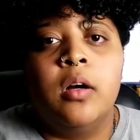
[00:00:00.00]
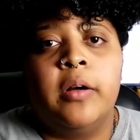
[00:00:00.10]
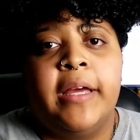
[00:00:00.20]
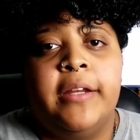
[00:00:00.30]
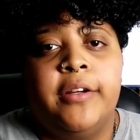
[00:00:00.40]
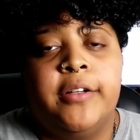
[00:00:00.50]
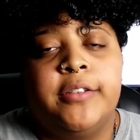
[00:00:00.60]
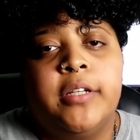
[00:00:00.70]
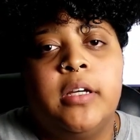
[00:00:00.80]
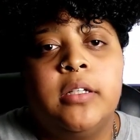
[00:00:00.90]
Okay,
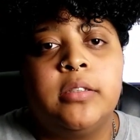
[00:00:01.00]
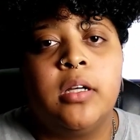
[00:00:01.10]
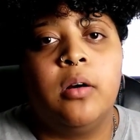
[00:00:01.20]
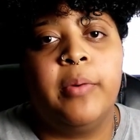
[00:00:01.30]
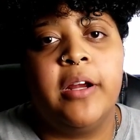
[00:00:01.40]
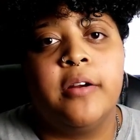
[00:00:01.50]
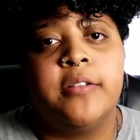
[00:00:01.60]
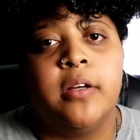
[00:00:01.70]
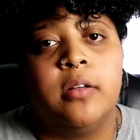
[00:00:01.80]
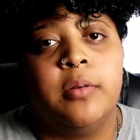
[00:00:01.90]
nerds. So we are
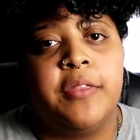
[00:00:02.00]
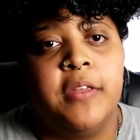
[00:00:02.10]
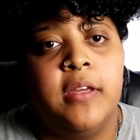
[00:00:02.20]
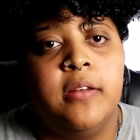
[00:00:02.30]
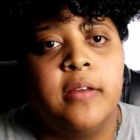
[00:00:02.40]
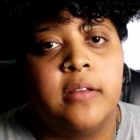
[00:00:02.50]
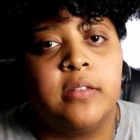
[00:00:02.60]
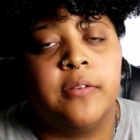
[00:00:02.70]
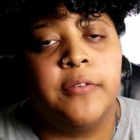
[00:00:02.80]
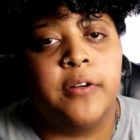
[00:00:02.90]
done with the
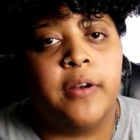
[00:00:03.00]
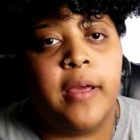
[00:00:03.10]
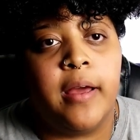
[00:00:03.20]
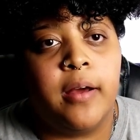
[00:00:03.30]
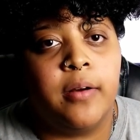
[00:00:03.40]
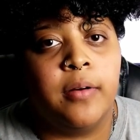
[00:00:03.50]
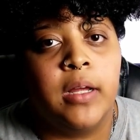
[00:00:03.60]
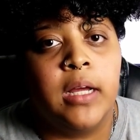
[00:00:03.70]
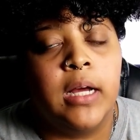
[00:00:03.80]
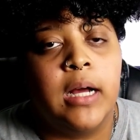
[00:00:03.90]
desk for now.
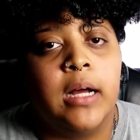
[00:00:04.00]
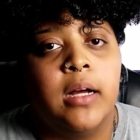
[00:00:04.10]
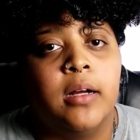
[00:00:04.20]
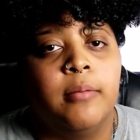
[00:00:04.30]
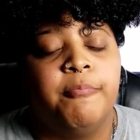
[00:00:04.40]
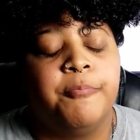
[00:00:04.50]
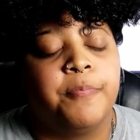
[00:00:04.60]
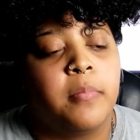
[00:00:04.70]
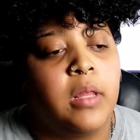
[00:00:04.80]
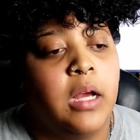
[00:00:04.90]
Um,
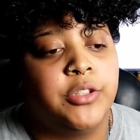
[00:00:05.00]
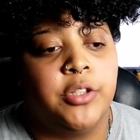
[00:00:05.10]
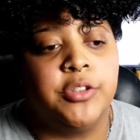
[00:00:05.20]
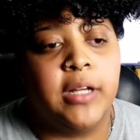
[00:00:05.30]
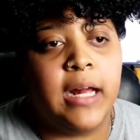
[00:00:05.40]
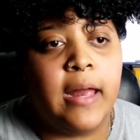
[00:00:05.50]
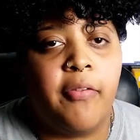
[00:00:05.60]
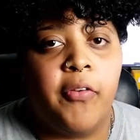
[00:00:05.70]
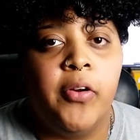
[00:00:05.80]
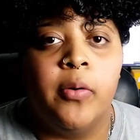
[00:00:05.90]
I showed you
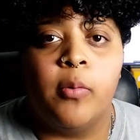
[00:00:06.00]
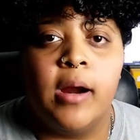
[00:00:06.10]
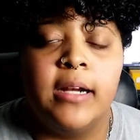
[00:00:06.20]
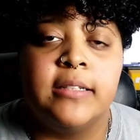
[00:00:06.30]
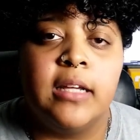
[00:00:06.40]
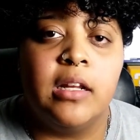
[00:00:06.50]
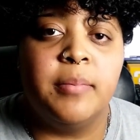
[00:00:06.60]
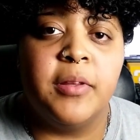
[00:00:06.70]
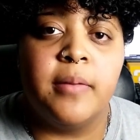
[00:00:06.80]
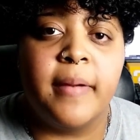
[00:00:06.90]
guys where I decided to put the